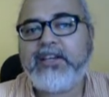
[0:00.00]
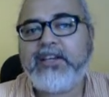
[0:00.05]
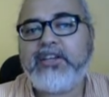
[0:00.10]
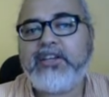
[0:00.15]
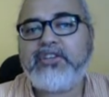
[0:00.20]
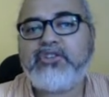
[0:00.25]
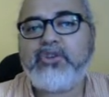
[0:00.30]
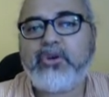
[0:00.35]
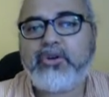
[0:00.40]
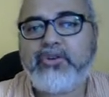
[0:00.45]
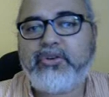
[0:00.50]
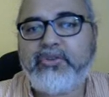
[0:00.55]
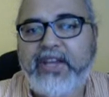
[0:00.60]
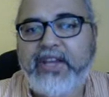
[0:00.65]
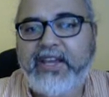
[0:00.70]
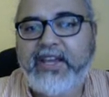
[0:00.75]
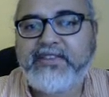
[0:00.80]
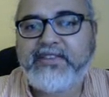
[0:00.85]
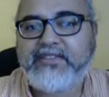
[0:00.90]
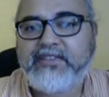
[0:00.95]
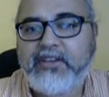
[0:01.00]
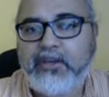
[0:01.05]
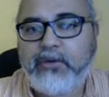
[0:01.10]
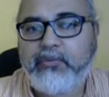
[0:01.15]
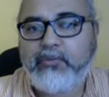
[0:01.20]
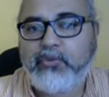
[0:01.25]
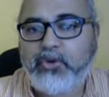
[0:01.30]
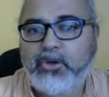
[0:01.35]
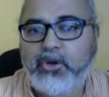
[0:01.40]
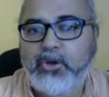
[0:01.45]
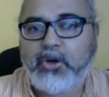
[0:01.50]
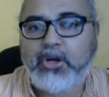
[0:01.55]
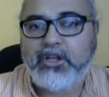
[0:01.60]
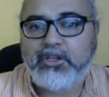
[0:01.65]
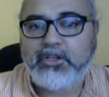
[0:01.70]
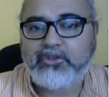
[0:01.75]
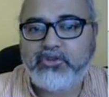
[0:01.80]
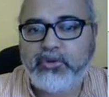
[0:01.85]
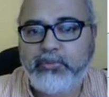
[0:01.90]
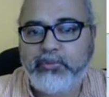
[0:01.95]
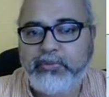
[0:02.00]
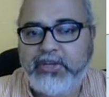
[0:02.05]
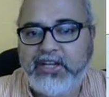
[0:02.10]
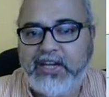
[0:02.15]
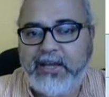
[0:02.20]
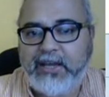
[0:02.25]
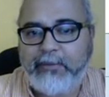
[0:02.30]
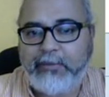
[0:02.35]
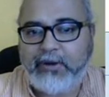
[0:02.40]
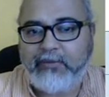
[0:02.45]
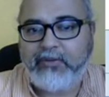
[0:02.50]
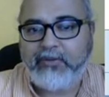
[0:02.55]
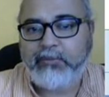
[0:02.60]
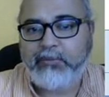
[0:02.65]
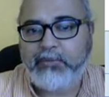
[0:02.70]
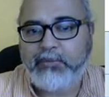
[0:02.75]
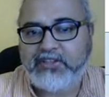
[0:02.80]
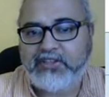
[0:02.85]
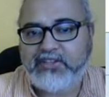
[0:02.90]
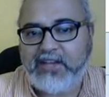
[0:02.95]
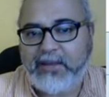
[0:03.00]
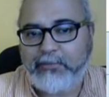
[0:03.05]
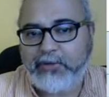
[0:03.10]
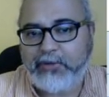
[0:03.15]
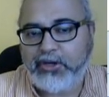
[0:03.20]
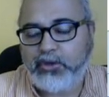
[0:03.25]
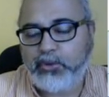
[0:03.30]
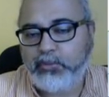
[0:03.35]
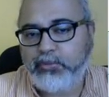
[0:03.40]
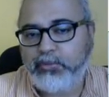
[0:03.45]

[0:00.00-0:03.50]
So trace would also be lambda 1 plus lambda 2